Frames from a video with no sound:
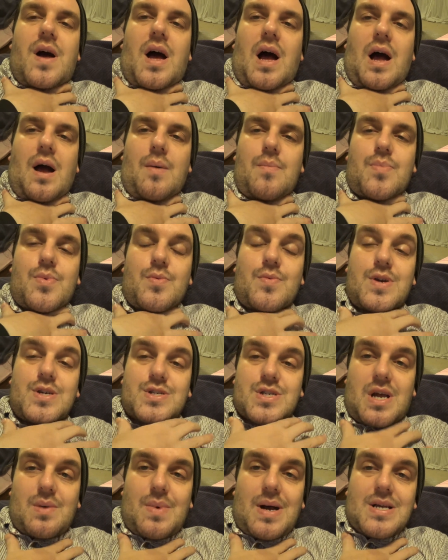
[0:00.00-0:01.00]
Um, the
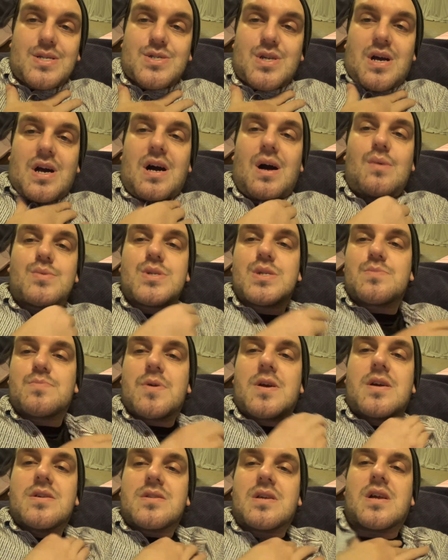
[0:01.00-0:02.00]
reason I wear scarves is
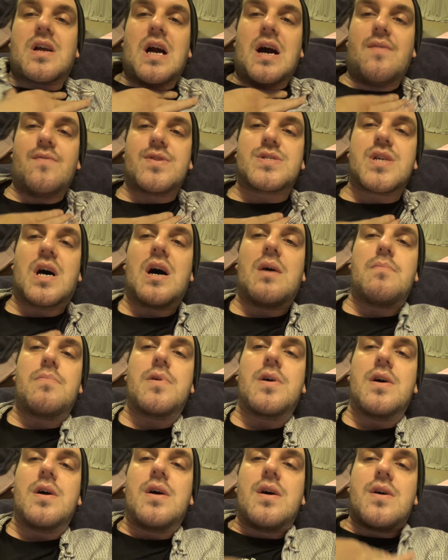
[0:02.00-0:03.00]
because it covers up
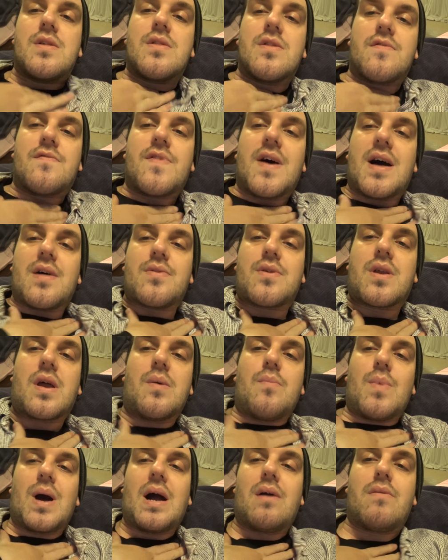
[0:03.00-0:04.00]
the fact that
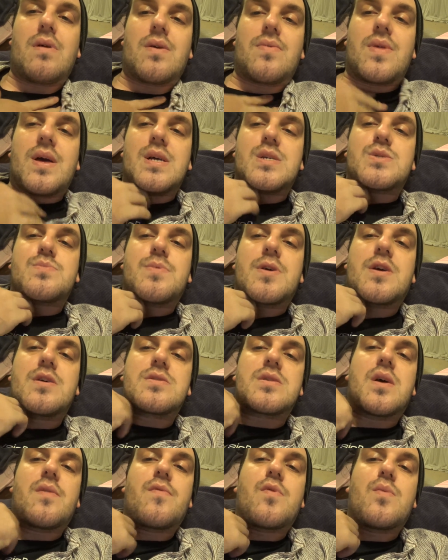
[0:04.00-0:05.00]
I'm wearing this because
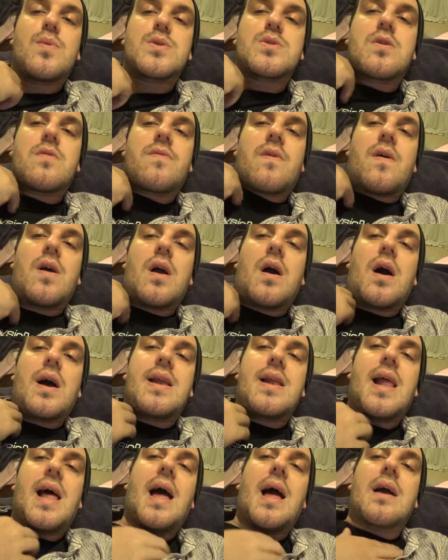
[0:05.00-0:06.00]
they've always got very
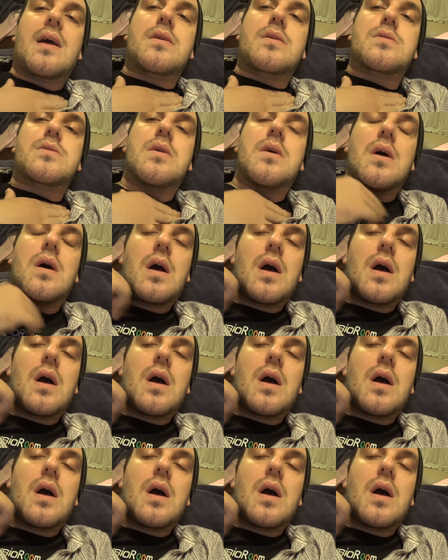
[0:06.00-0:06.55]
high necks